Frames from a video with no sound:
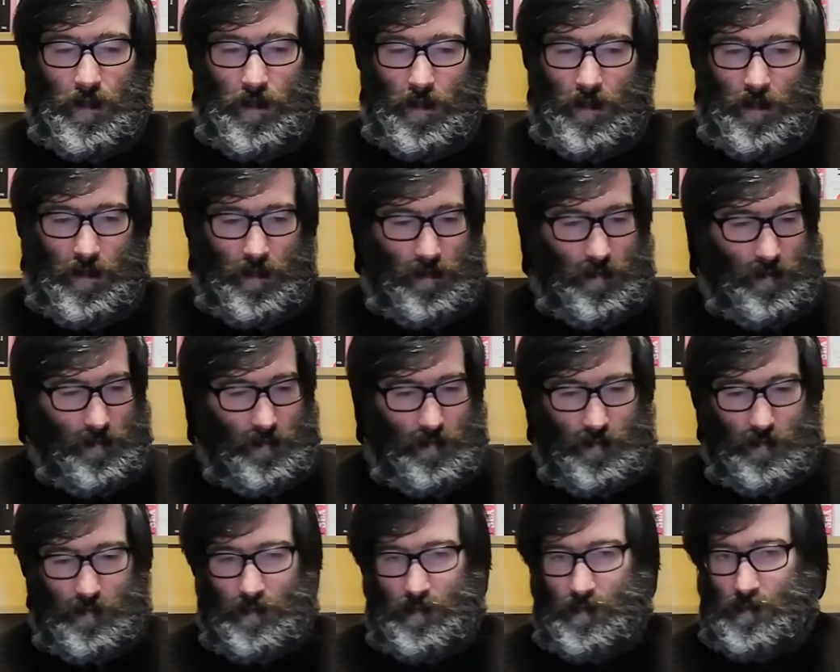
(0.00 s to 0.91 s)

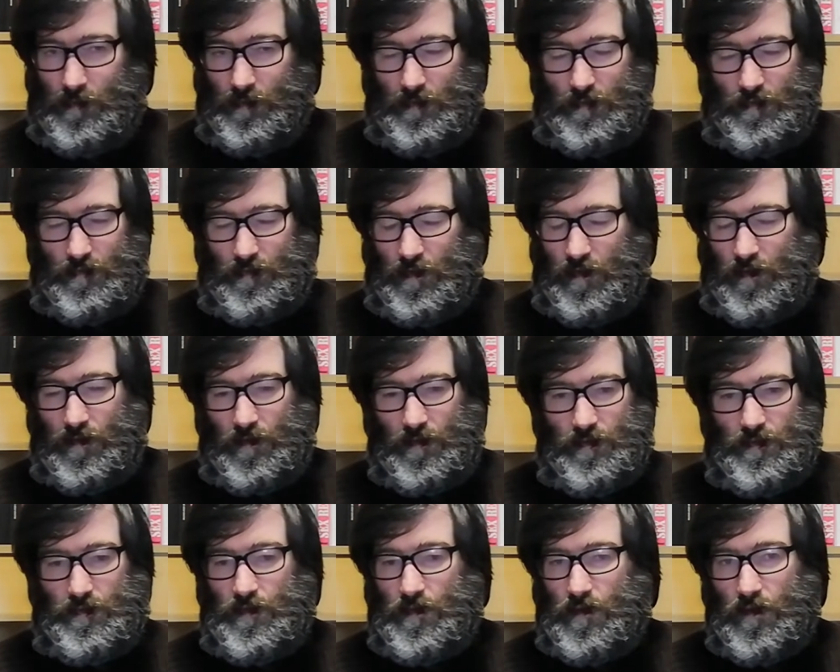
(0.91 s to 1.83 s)
and
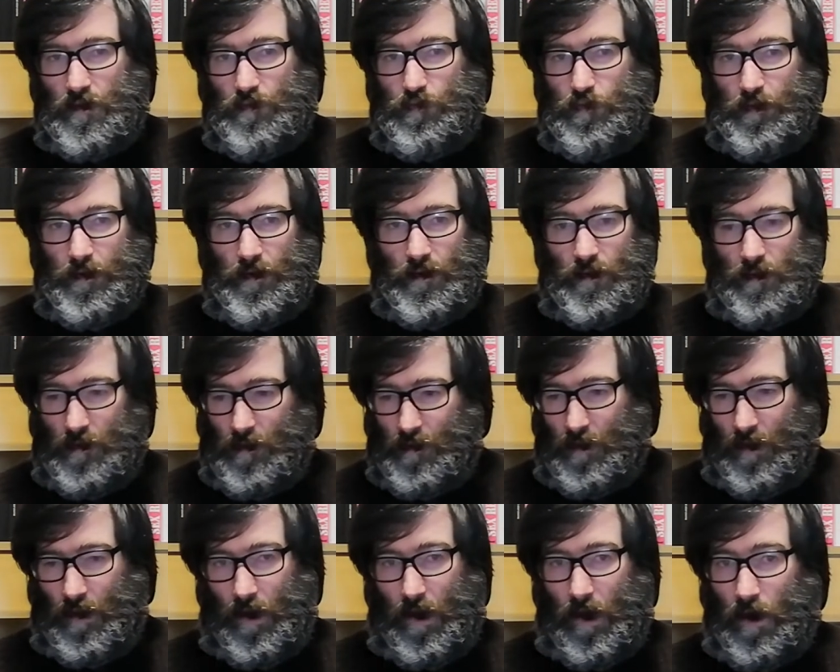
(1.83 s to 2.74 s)
start delivering
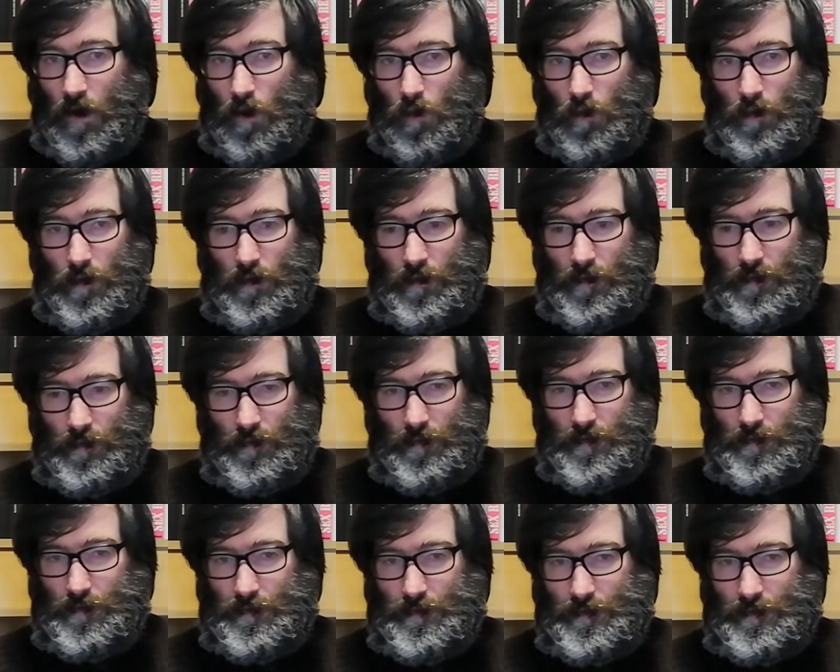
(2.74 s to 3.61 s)
our